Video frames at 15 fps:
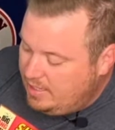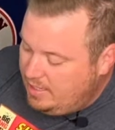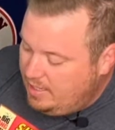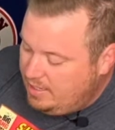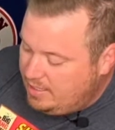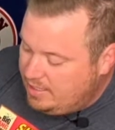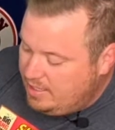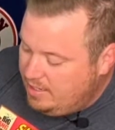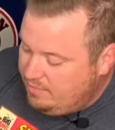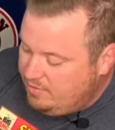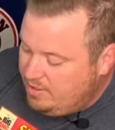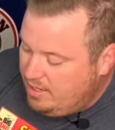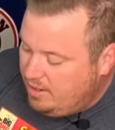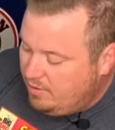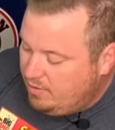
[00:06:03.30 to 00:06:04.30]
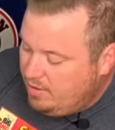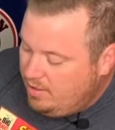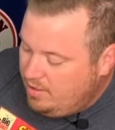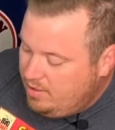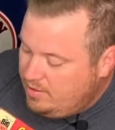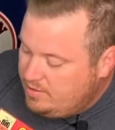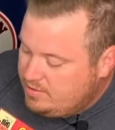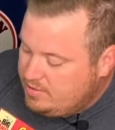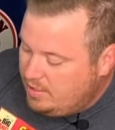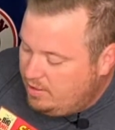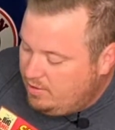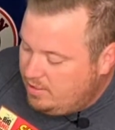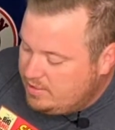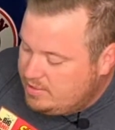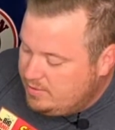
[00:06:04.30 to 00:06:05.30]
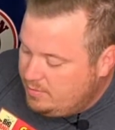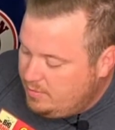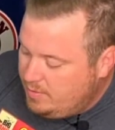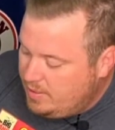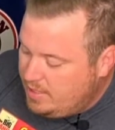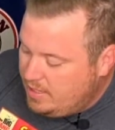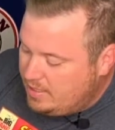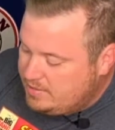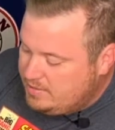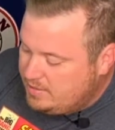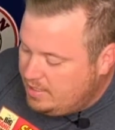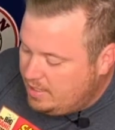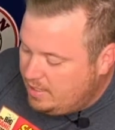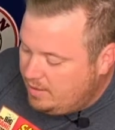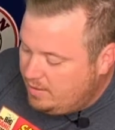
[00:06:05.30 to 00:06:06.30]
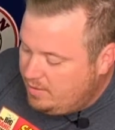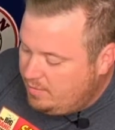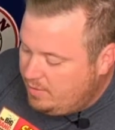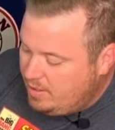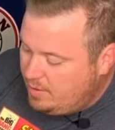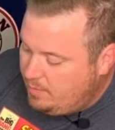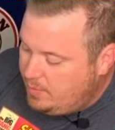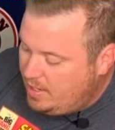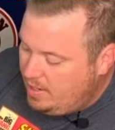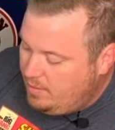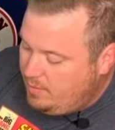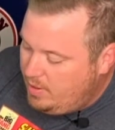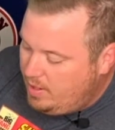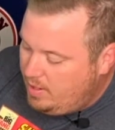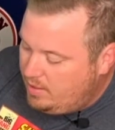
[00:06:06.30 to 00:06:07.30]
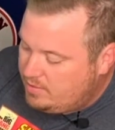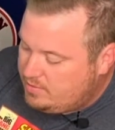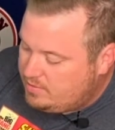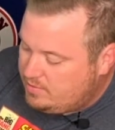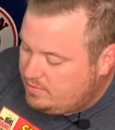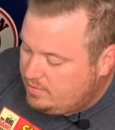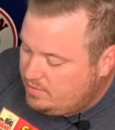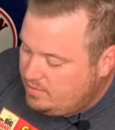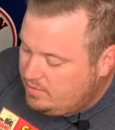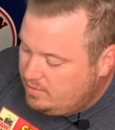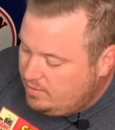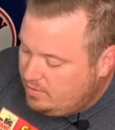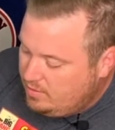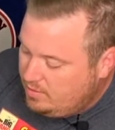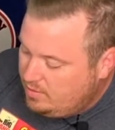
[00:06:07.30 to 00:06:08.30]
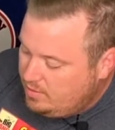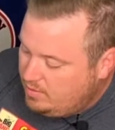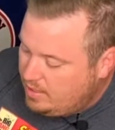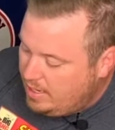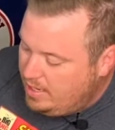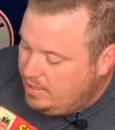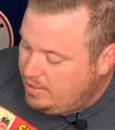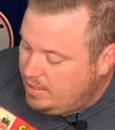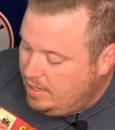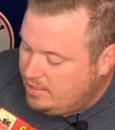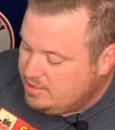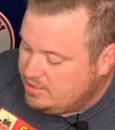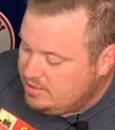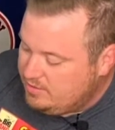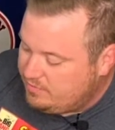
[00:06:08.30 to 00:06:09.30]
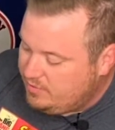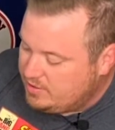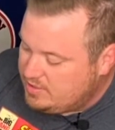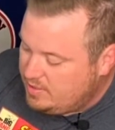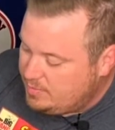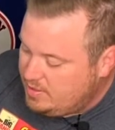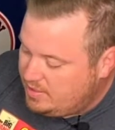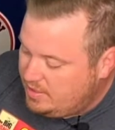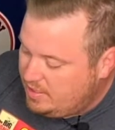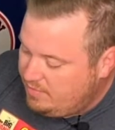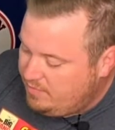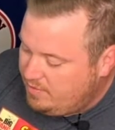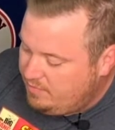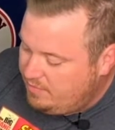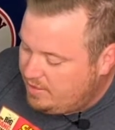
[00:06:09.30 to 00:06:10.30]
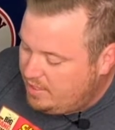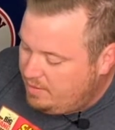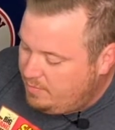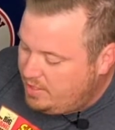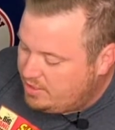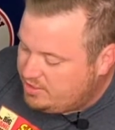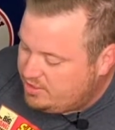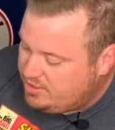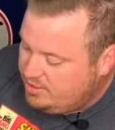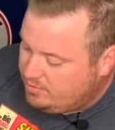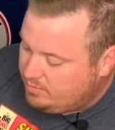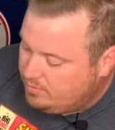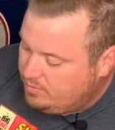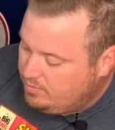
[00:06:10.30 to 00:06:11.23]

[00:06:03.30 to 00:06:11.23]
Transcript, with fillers: hey, you never know. So let's see what we got today. We got a BAM Box. Hey, actually, this is the first time I think I've ever got matched two.